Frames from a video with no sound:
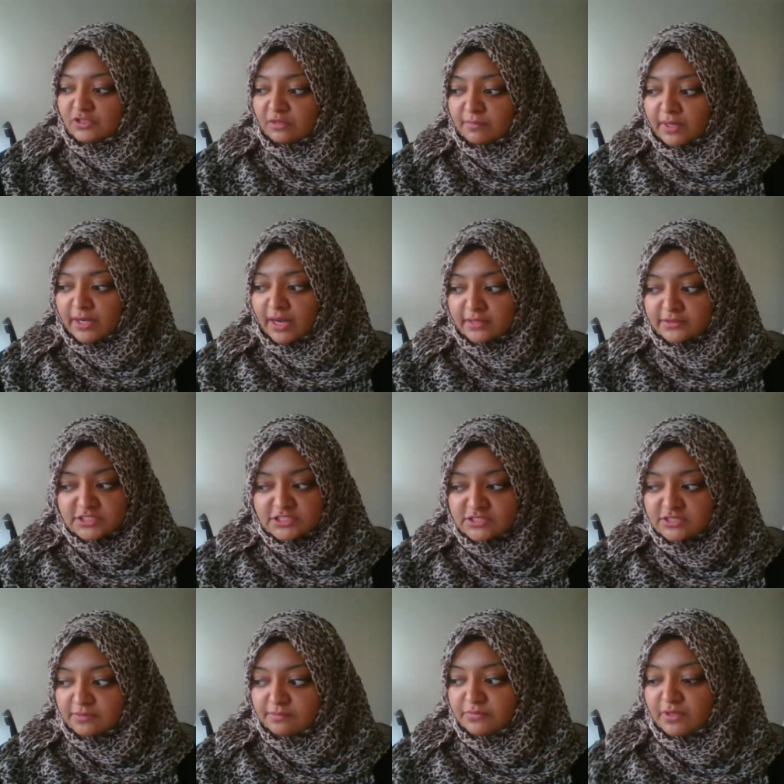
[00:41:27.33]
but just
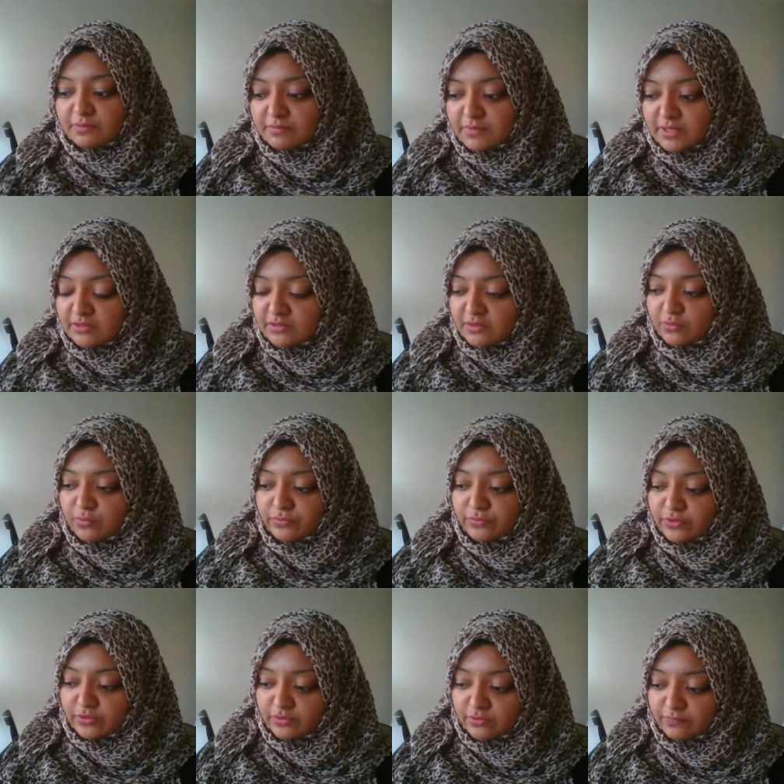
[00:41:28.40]
the medium
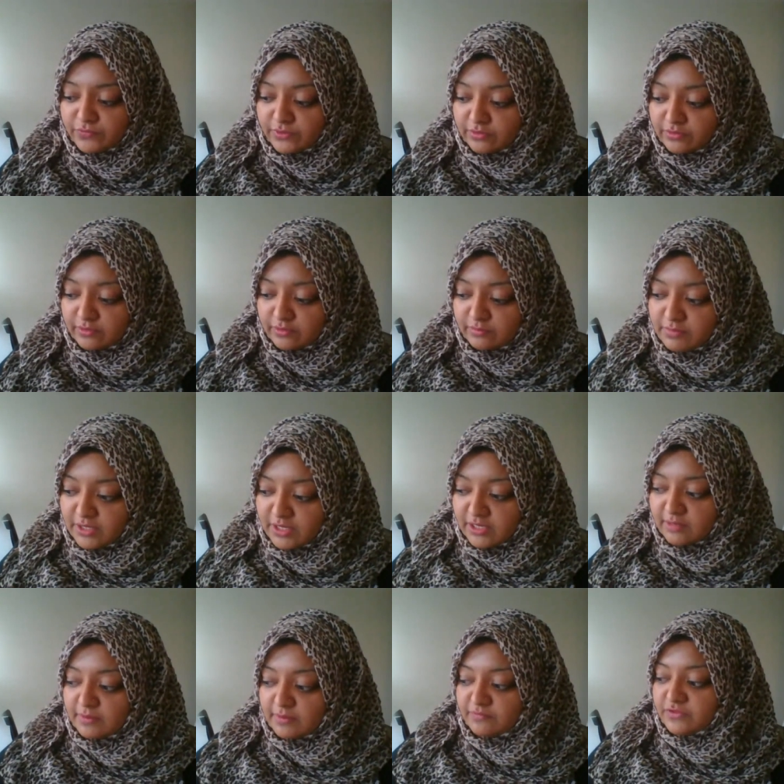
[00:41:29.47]

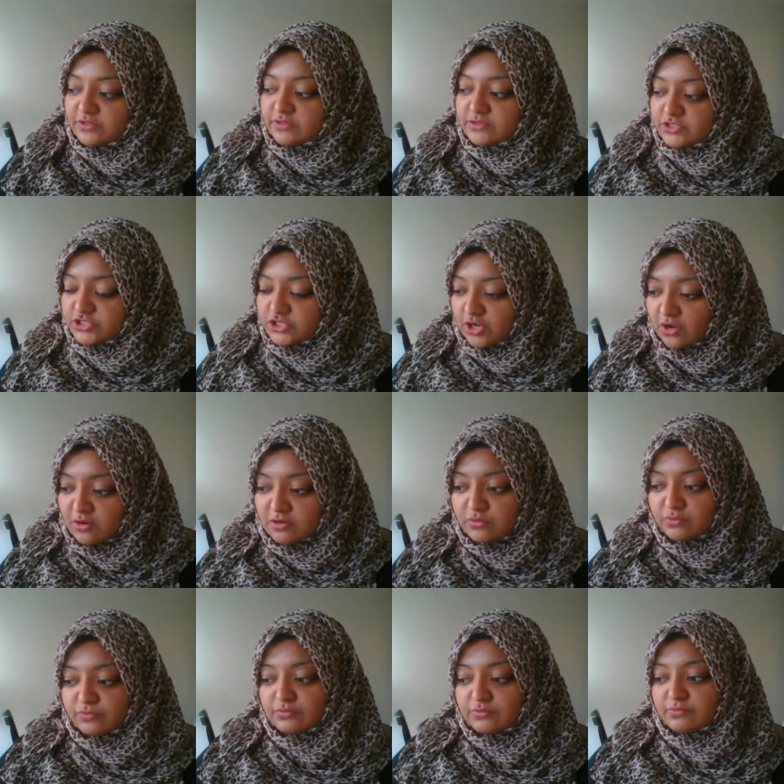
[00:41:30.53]
of the
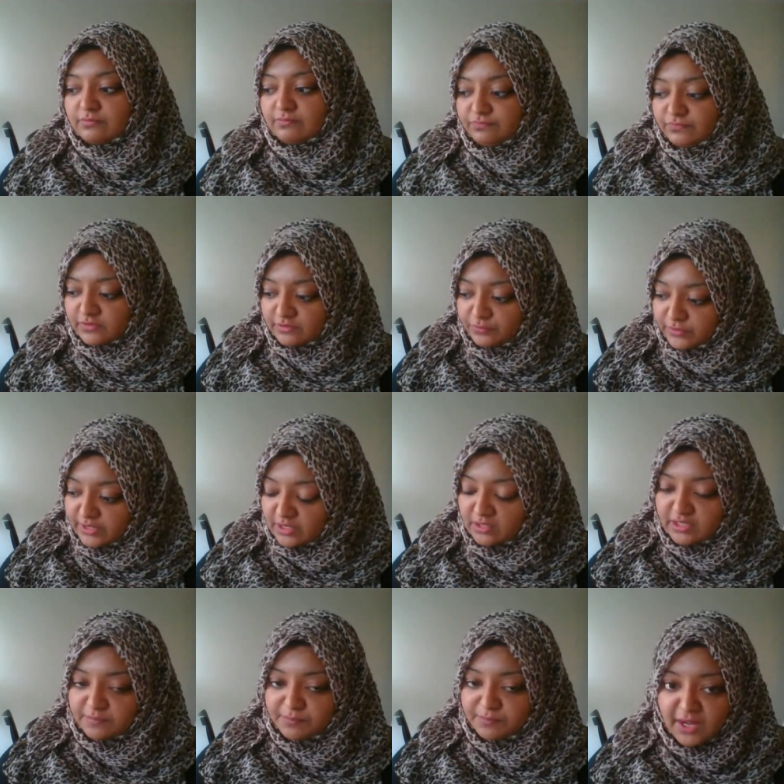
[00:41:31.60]
show, the
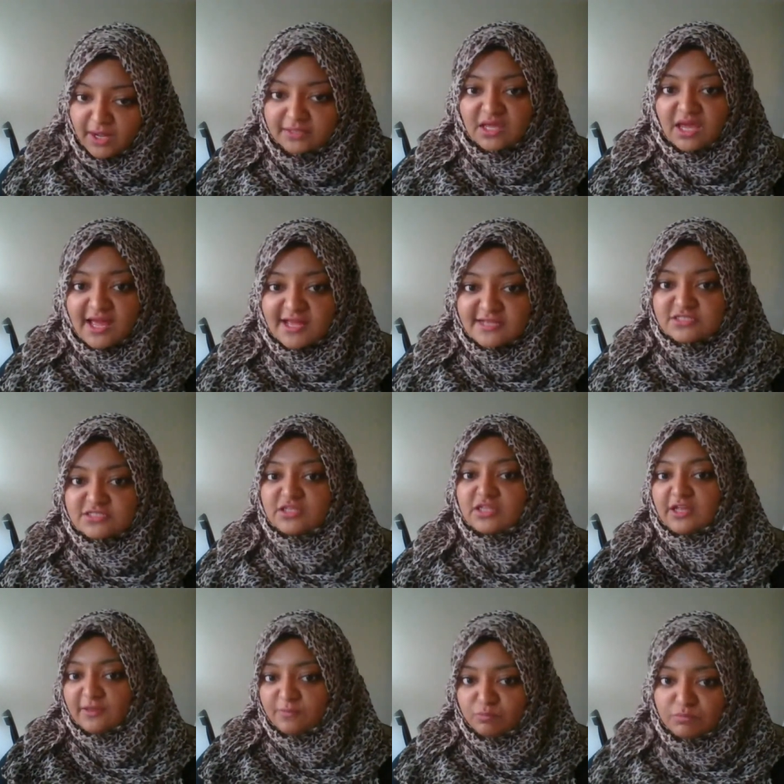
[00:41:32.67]
weekly podcast,
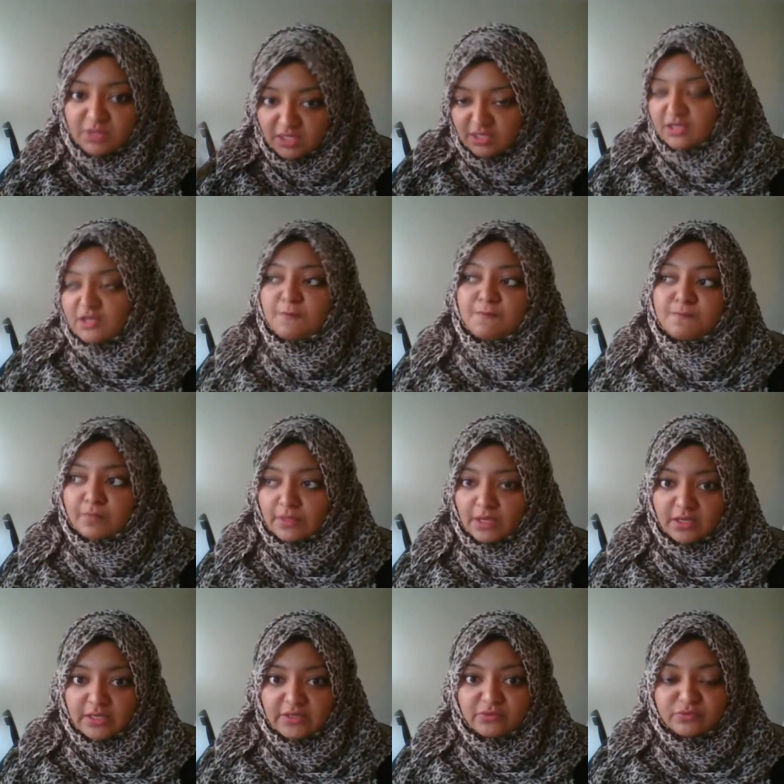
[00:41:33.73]
the immediate
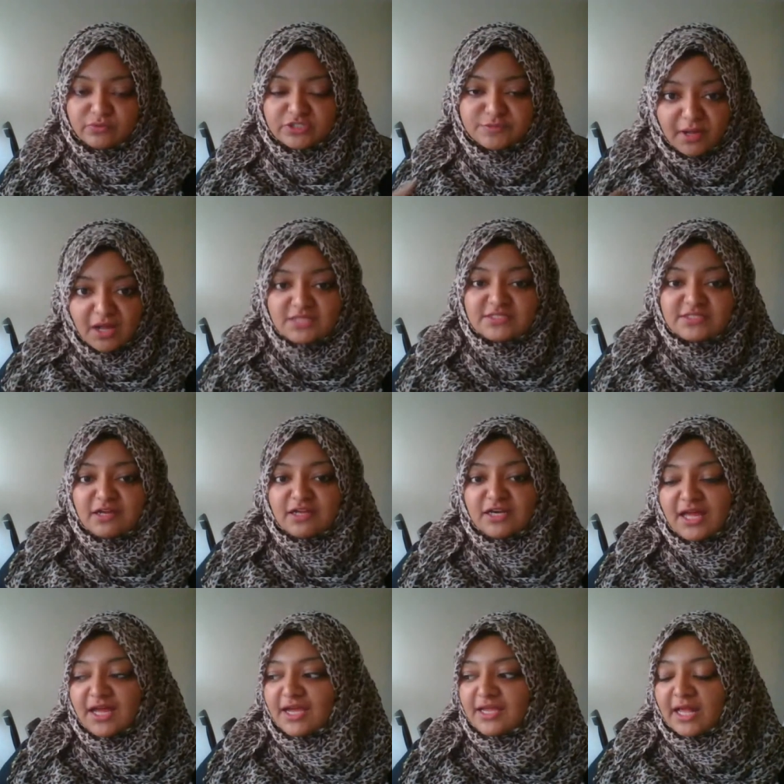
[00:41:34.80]
response
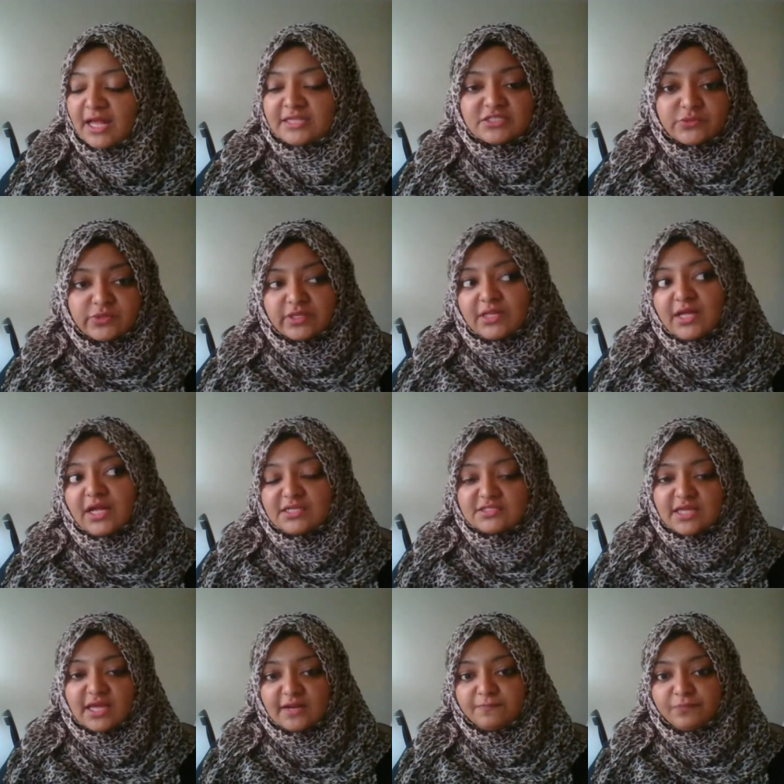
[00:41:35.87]
online, I just realized
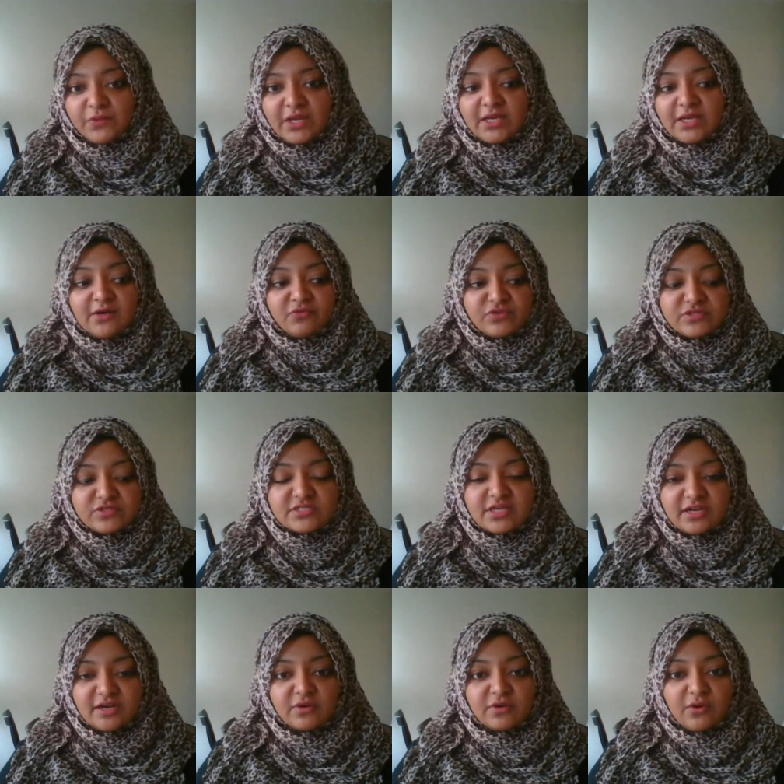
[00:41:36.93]
that this is
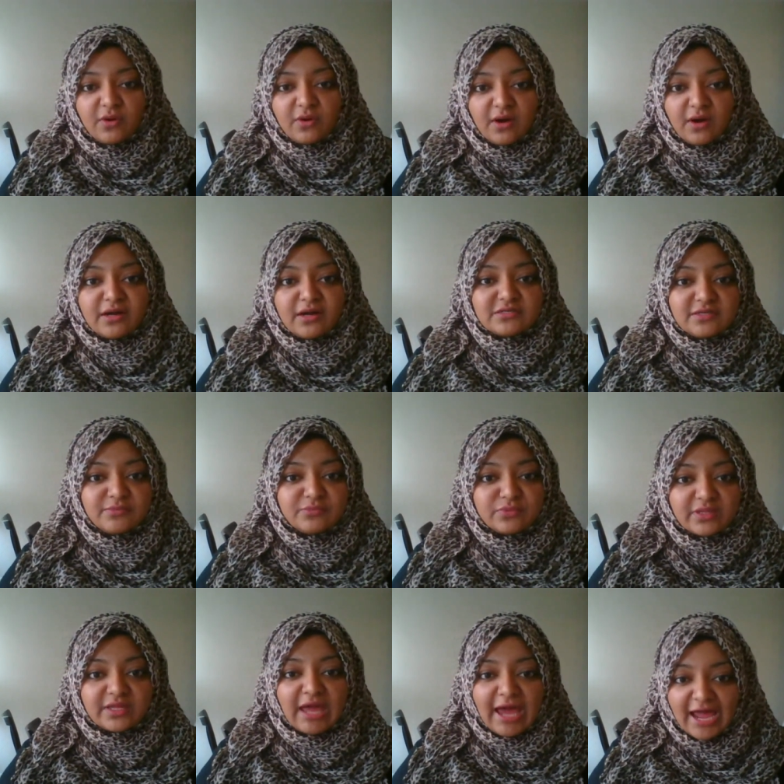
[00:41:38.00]
going to require some
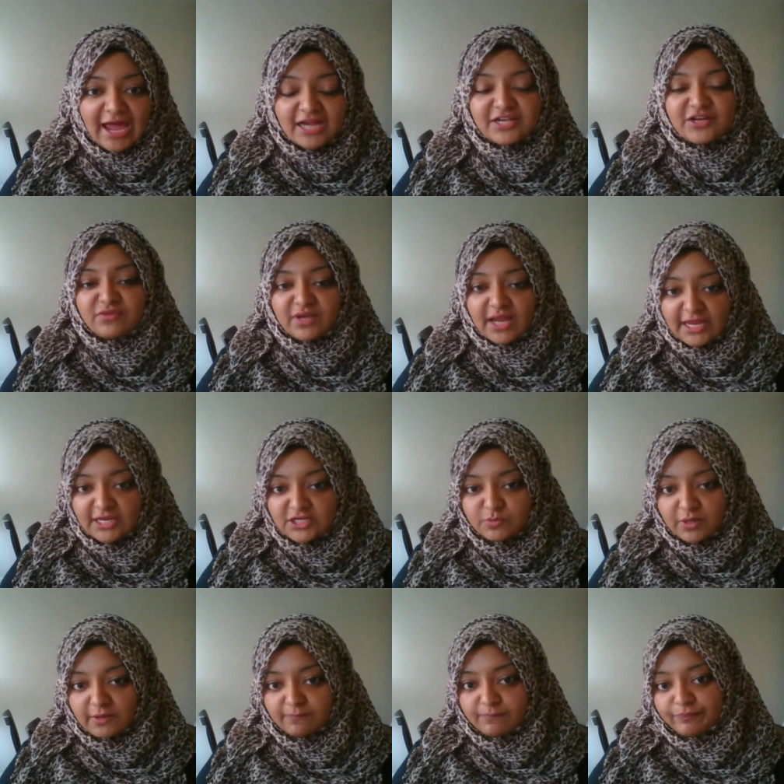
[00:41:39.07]
really active
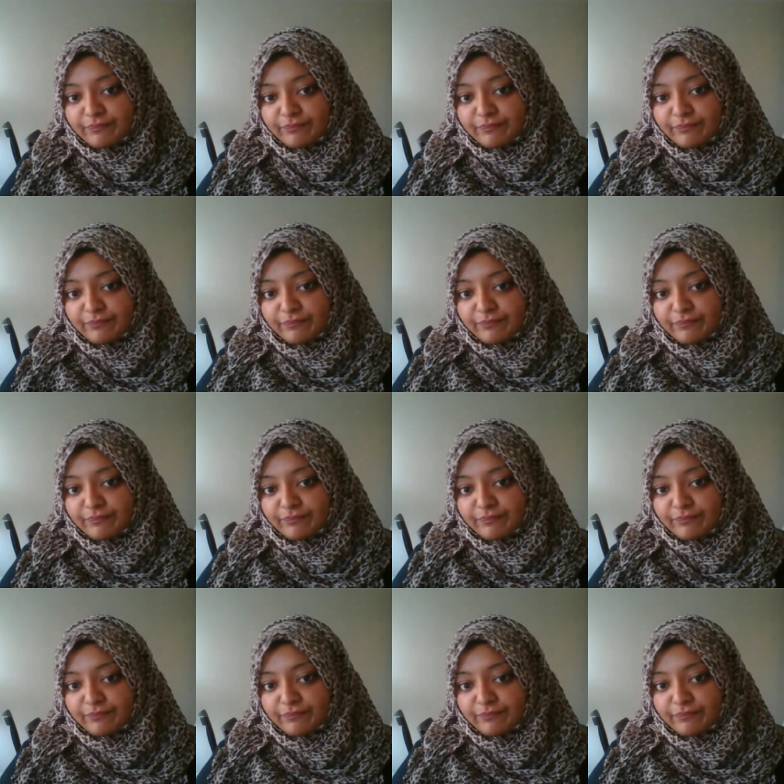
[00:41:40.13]
engagement.